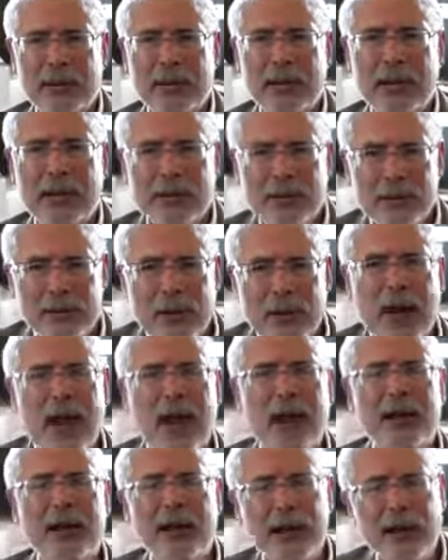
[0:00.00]
It's
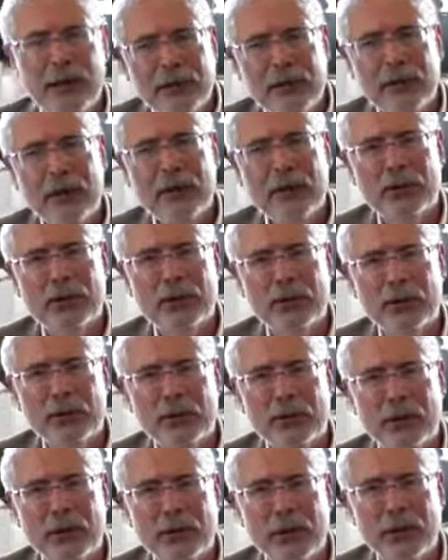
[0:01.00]
not a focus
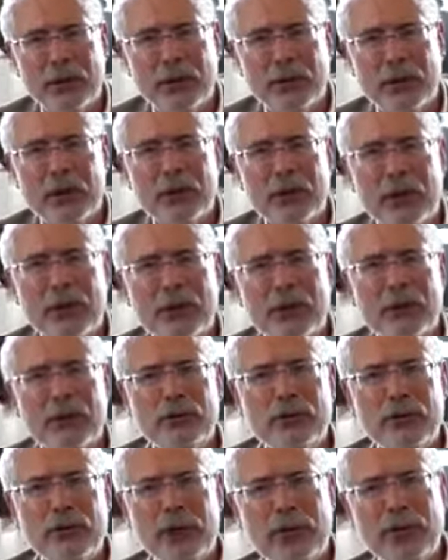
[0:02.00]
group. What you're
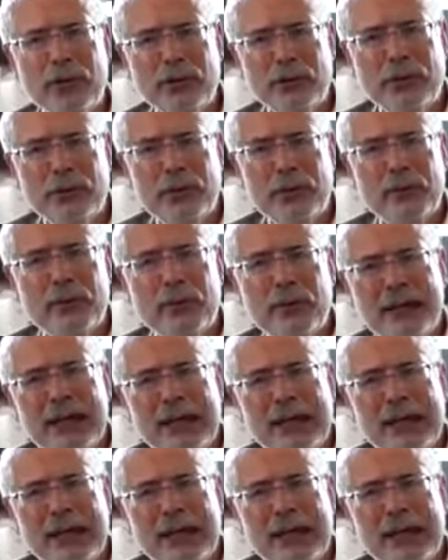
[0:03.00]
trying to do